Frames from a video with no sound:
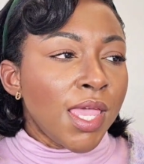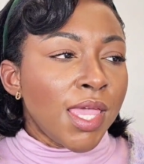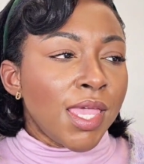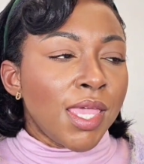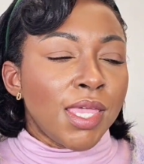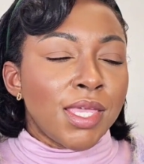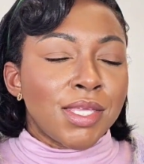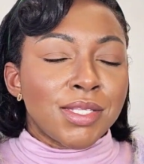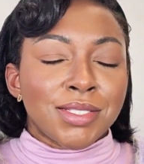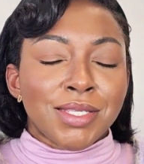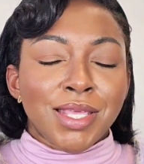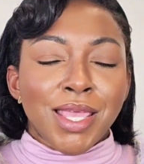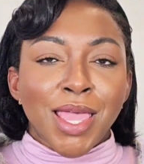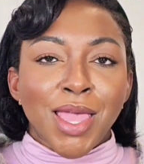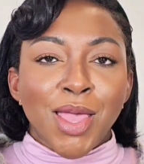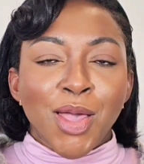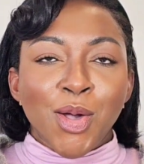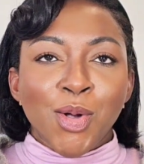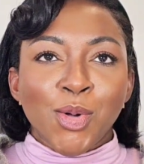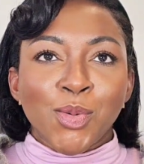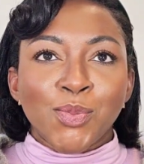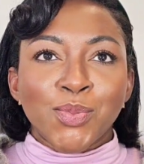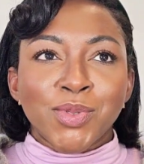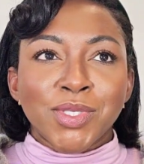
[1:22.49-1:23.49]
It
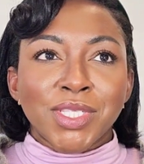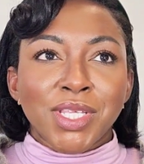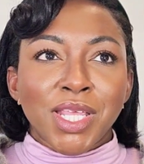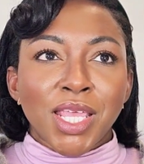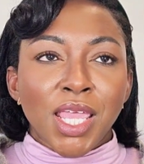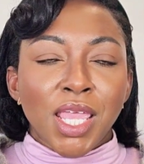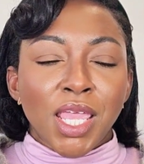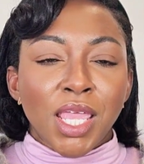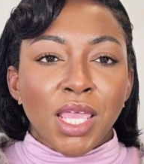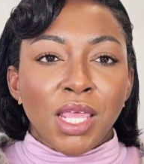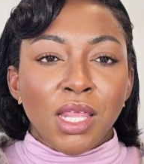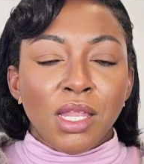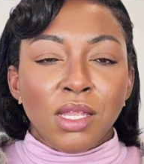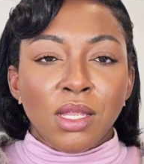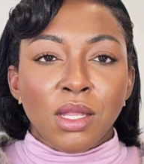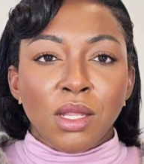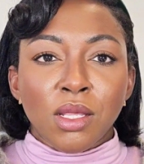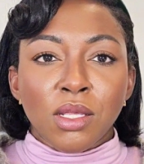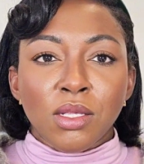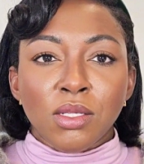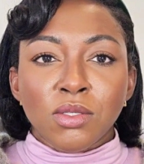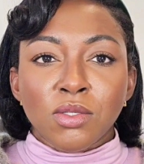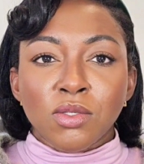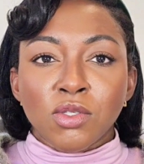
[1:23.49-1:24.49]
helps
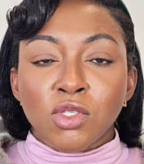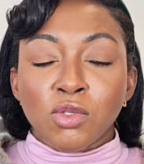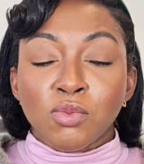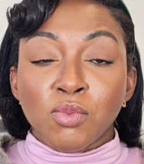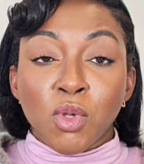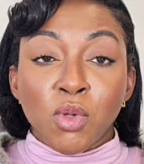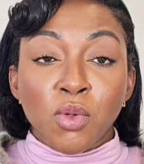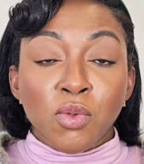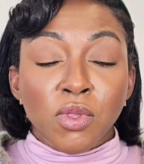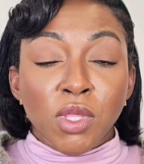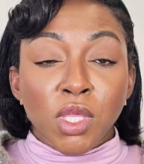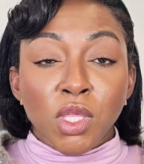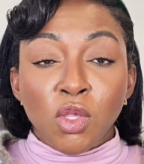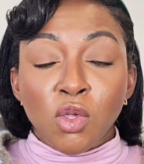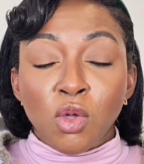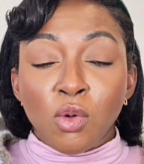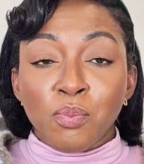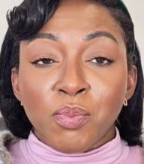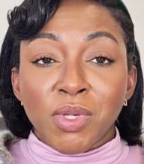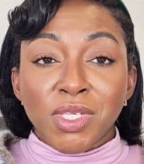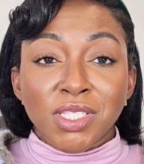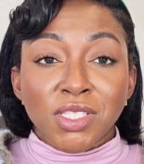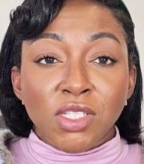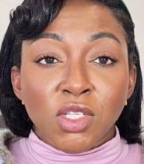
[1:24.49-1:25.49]
in smoothing your
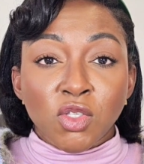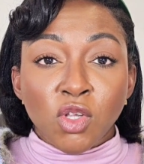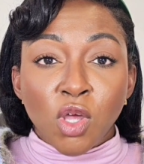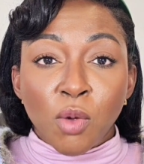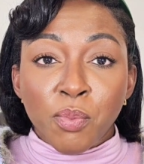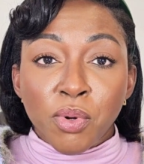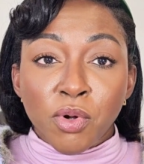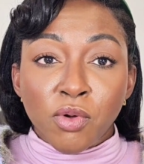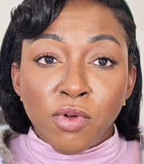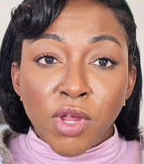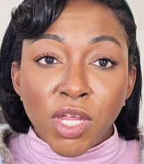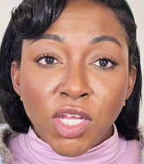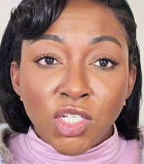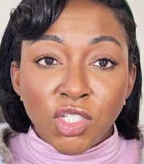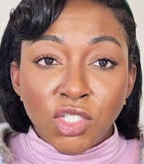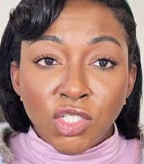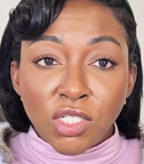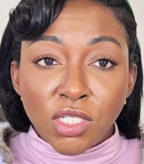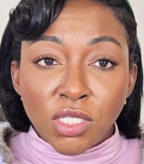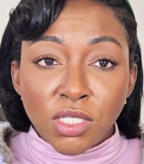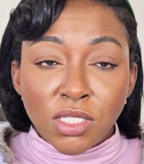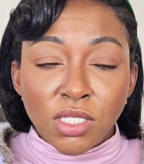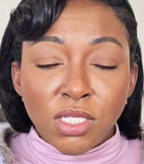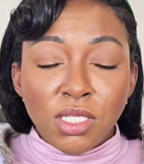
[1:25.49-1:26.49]
business
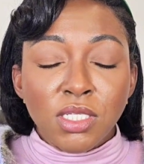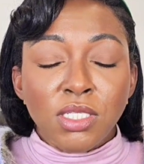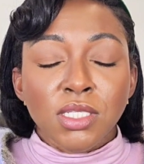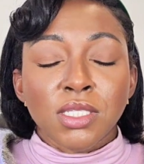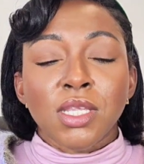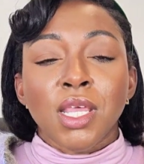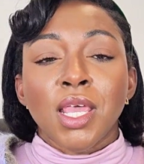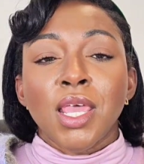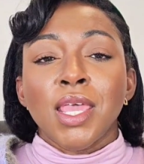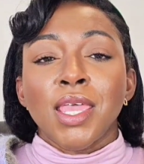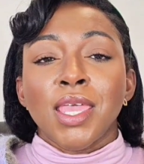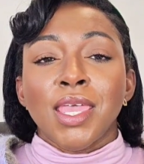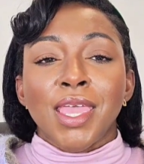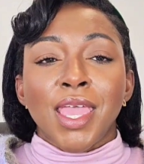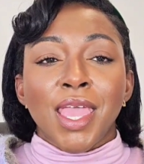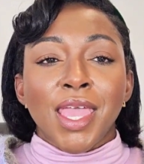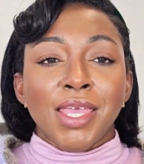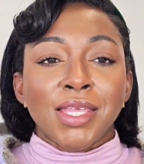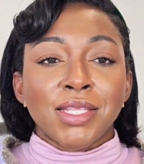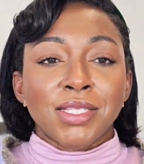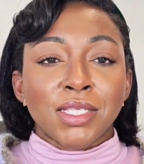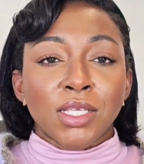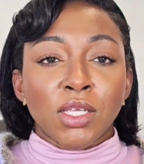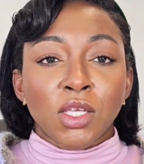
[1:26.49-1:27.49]
operations. It
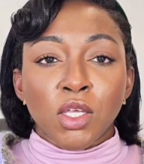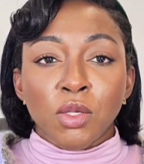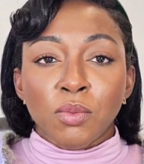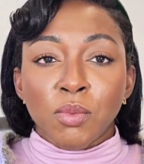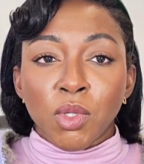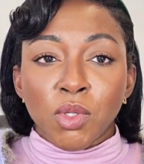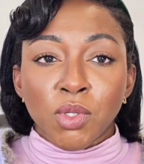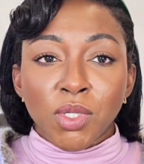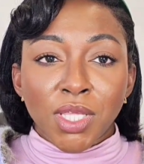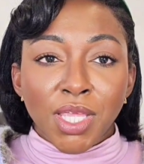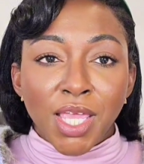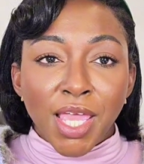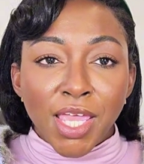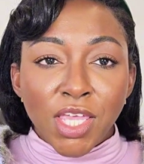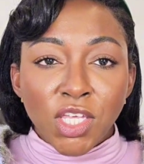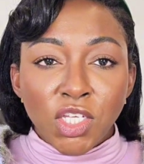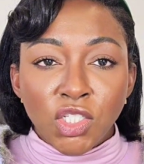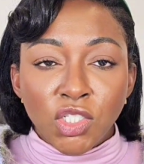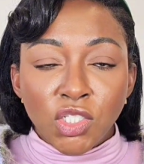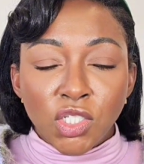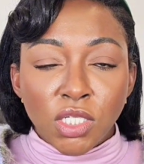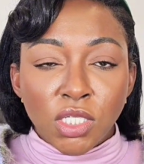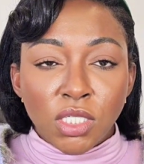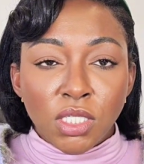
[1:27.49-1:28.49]
aids in
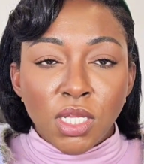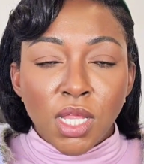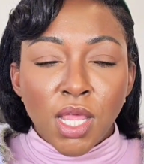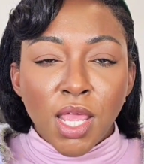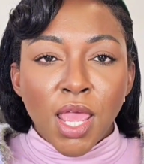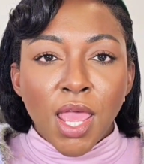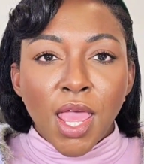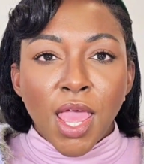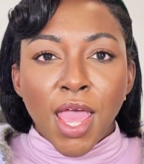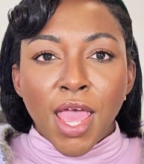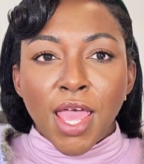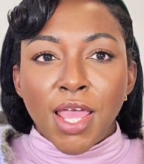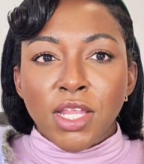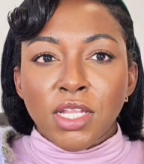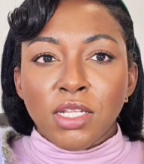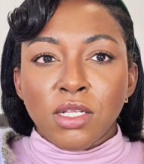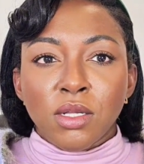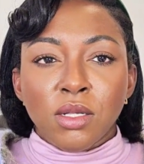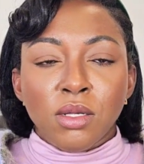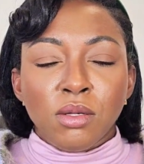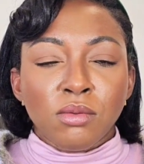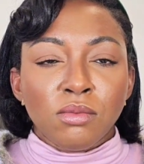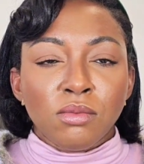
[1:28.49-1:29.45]
communication and